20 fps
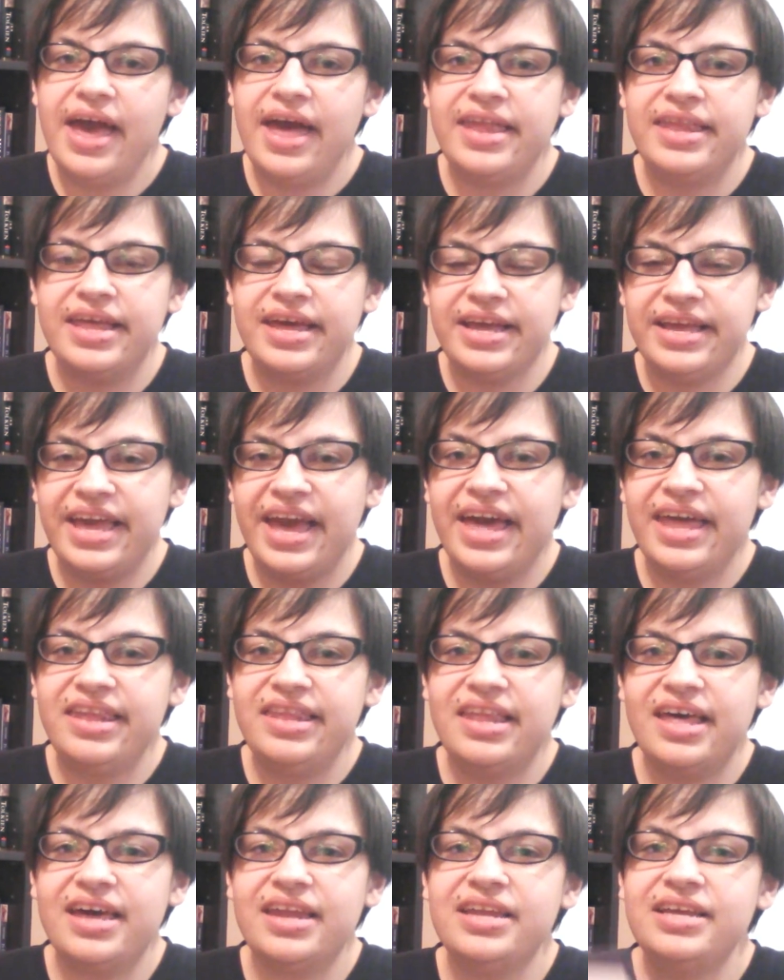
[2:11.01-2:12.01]
And then
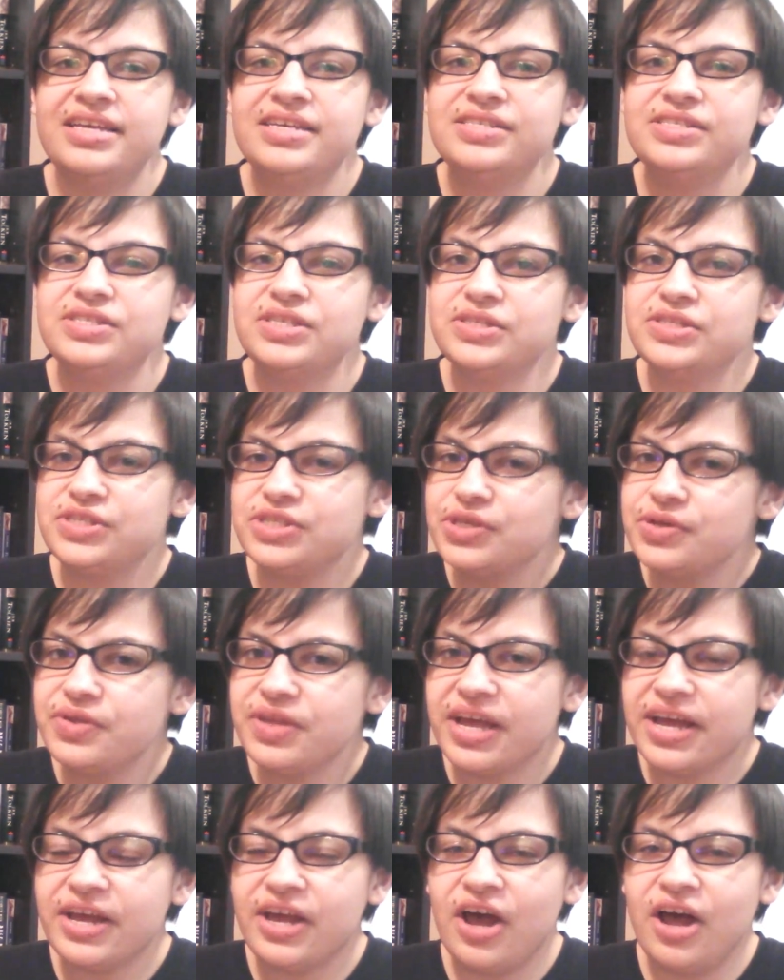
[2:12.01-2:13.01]
again, that is
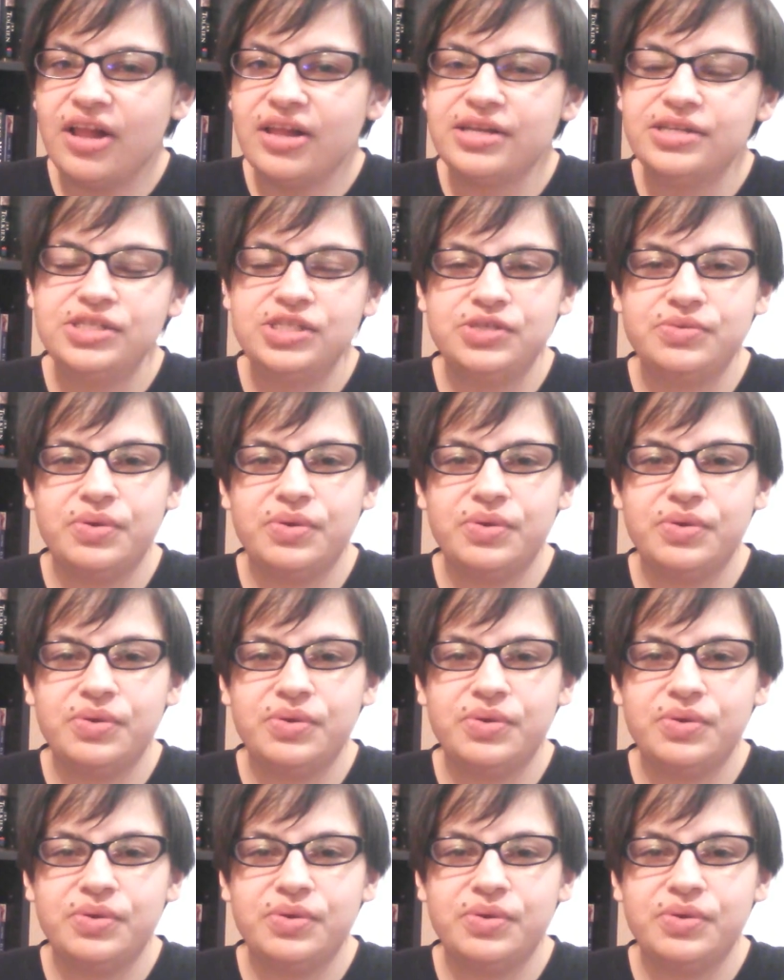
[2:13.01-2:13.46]
Suzanne Collins.